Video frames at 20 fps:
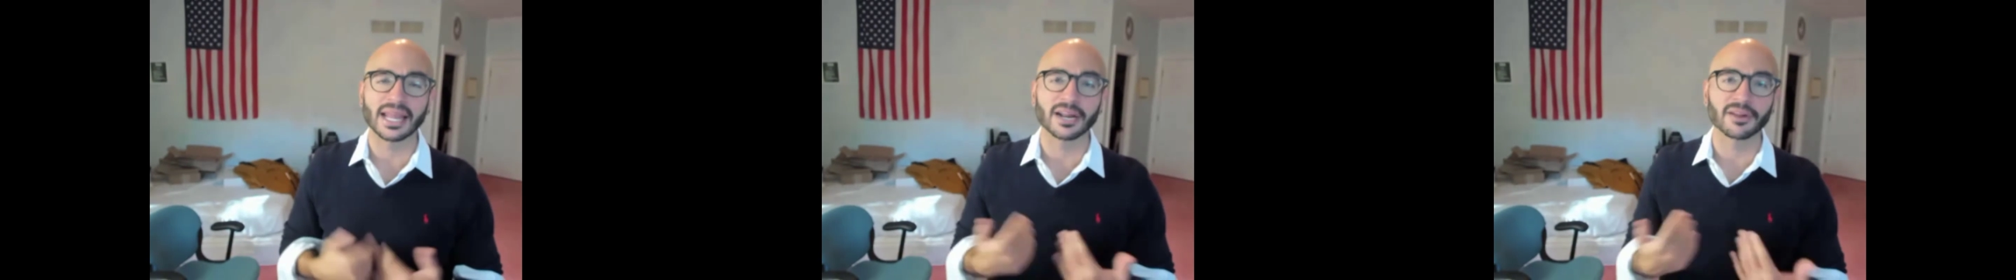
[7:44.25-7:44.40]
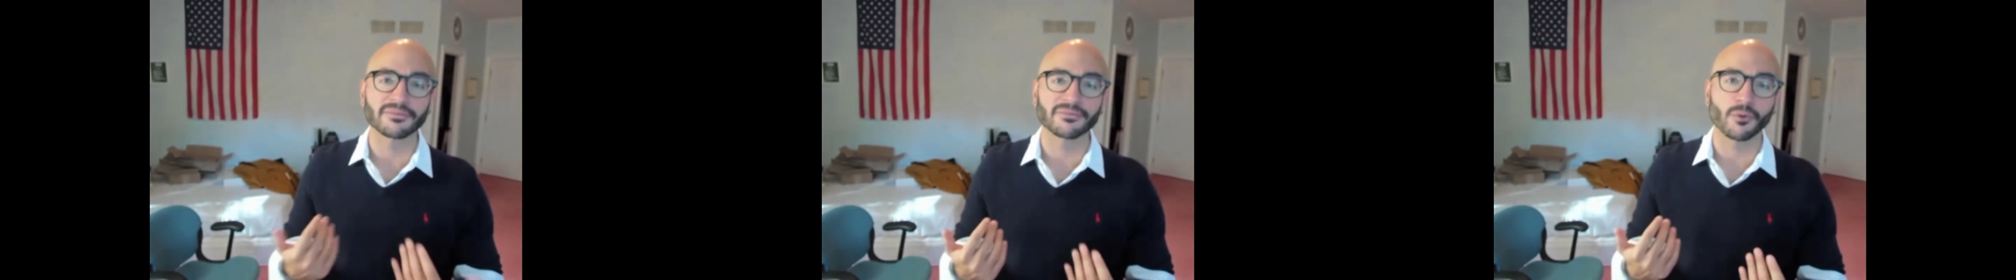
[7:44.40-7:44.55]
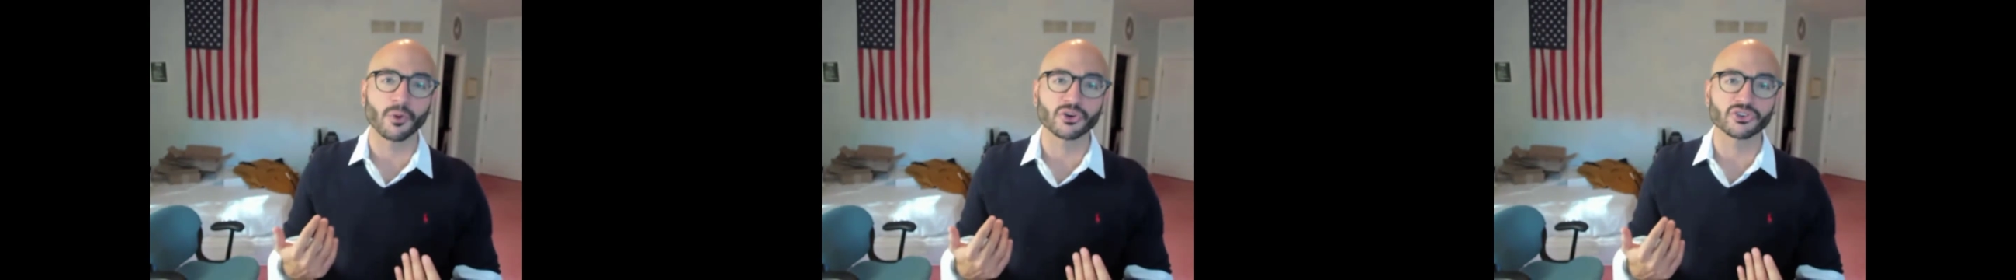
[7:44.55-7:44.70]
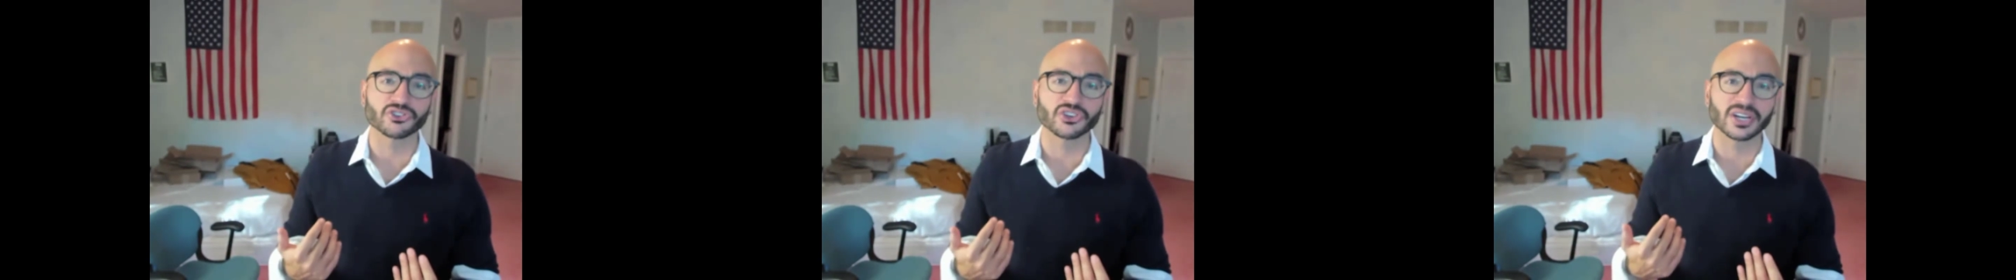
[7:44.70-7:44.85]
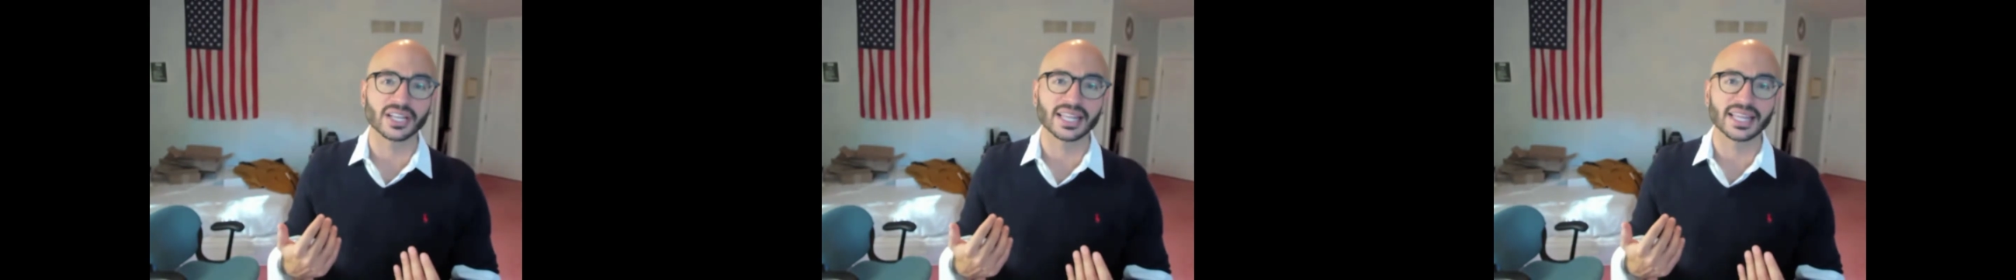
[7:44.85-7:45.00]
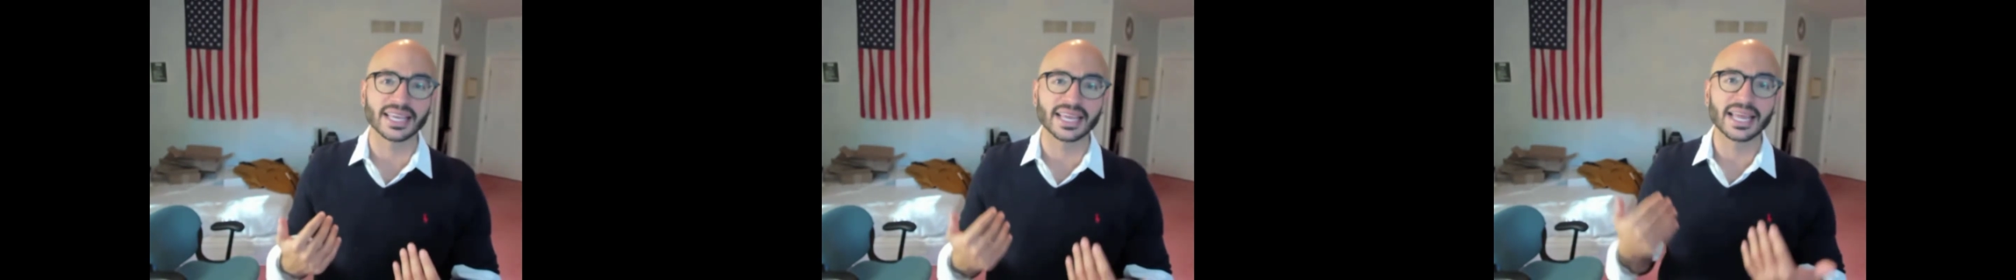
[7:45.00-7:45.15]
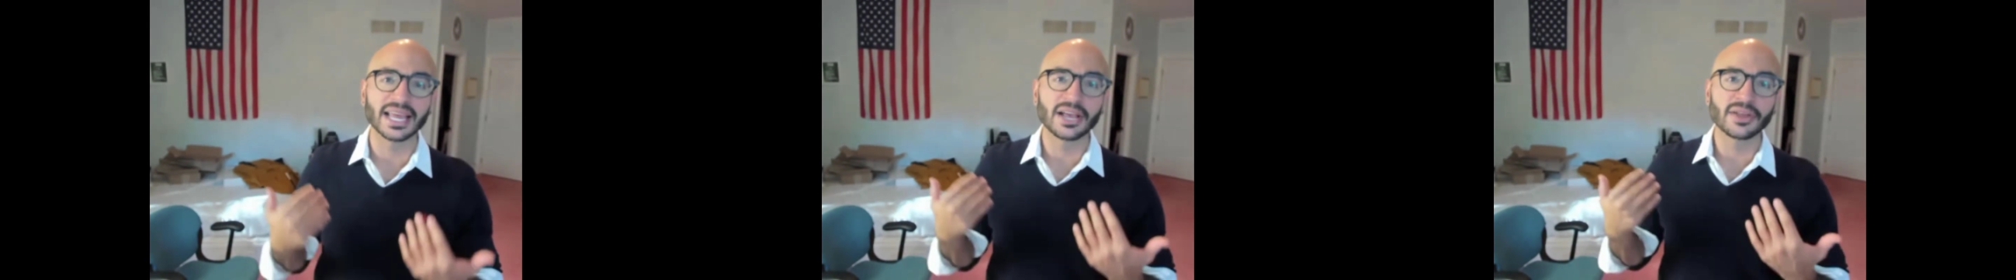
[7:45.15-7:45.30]
And
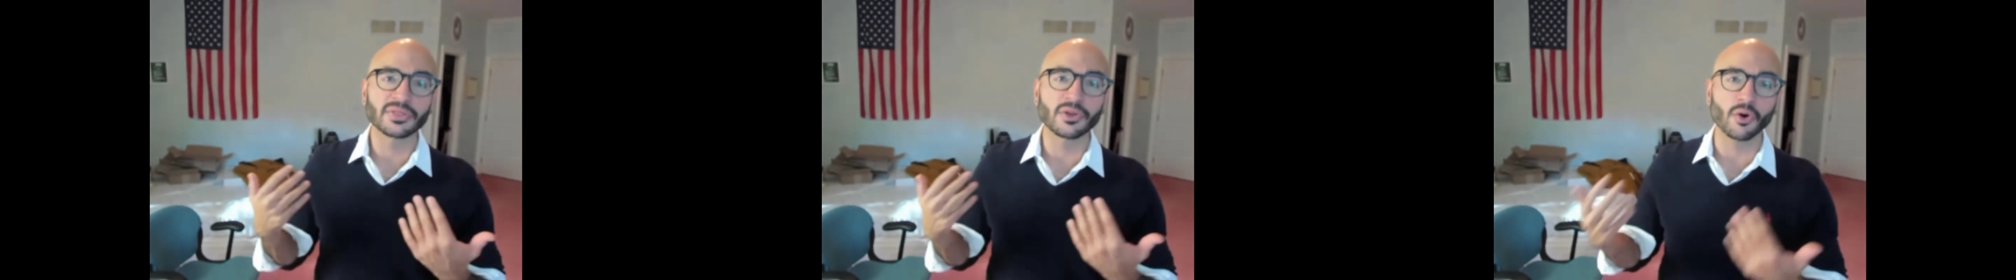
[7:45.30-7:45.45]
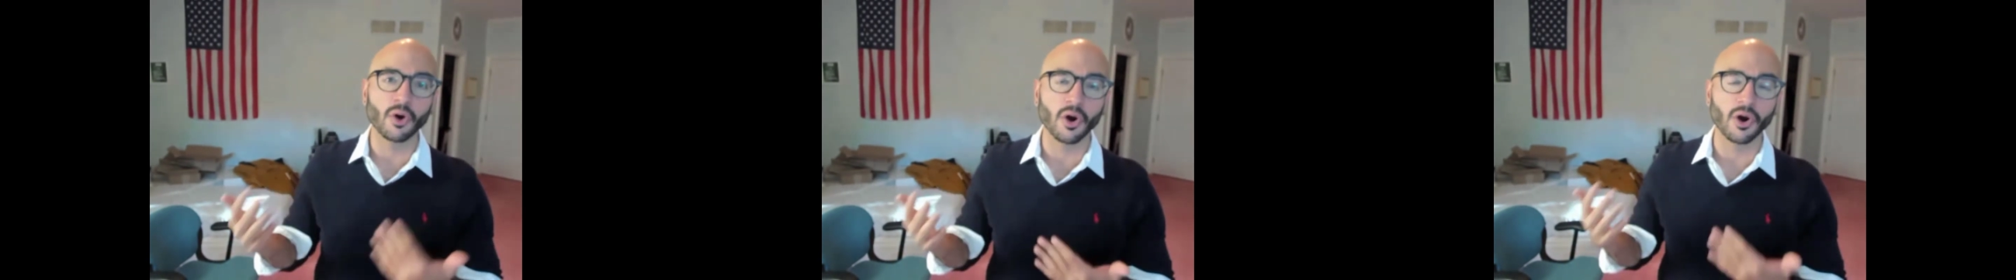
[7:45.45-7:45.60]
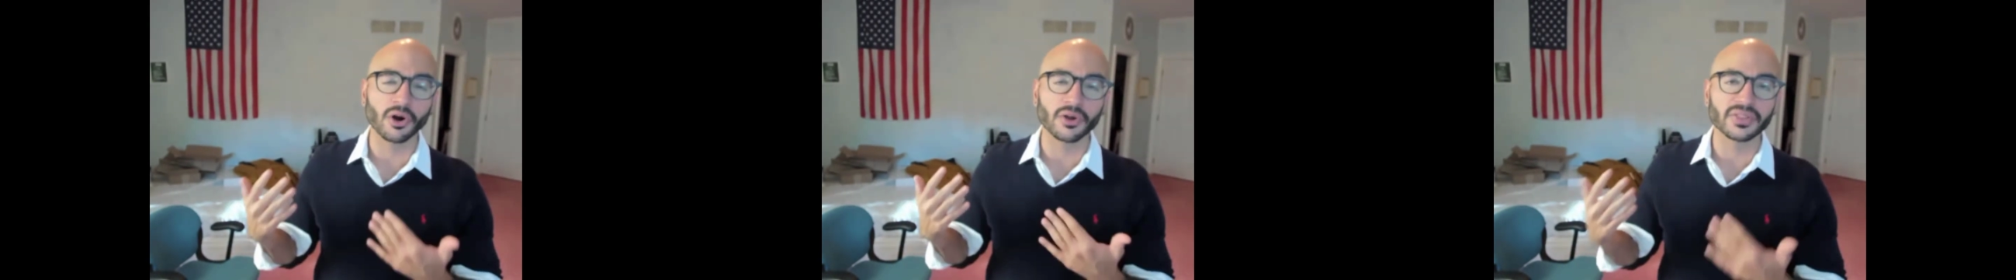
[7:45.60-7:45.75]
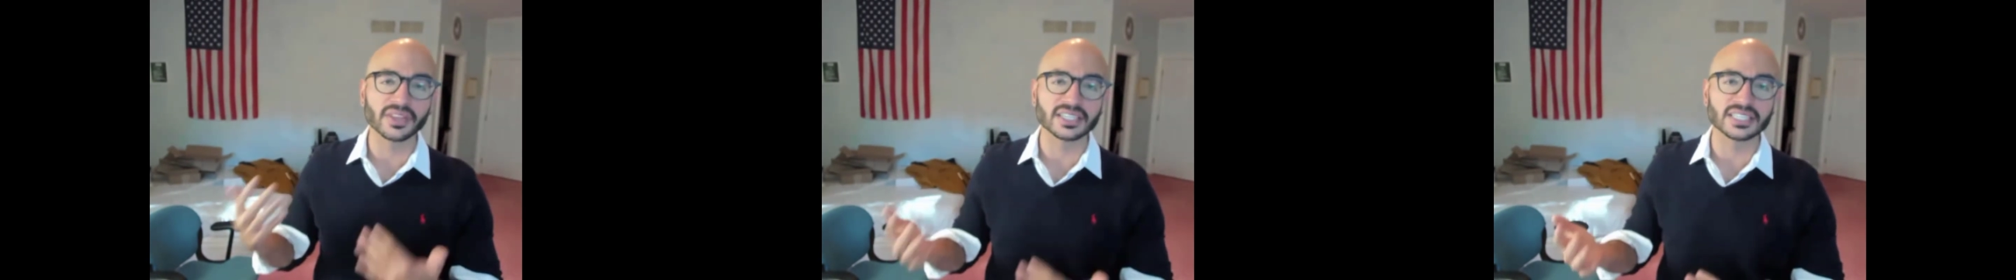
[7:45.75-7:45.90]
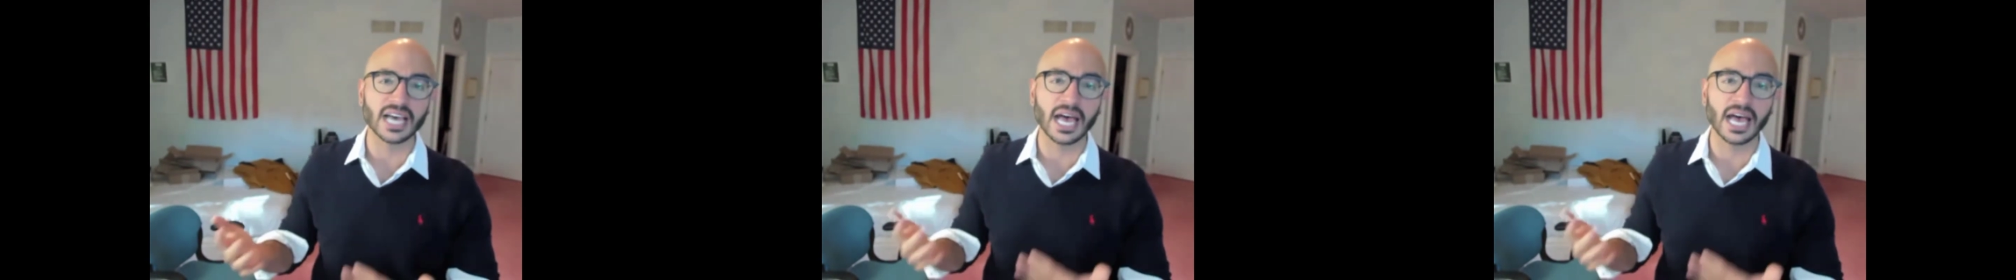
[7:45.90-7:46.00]
unfortunately, there are the